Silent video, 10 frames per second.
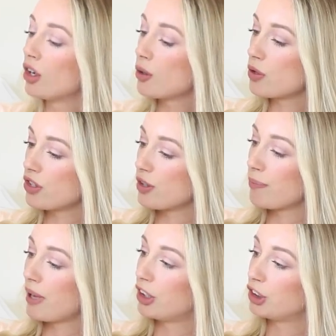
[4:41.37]
gorgeous
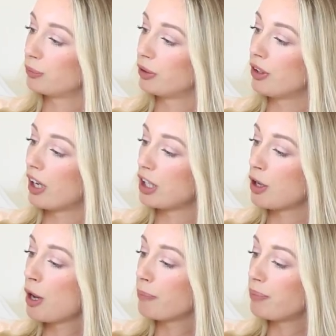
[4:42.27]
embellishment, like
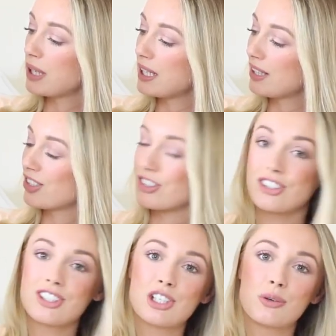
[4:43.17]
beads and
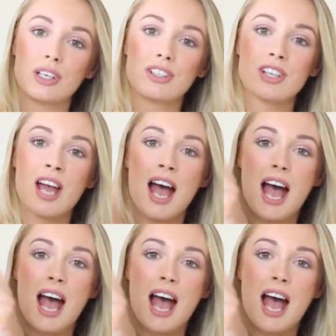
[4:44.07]
sequins,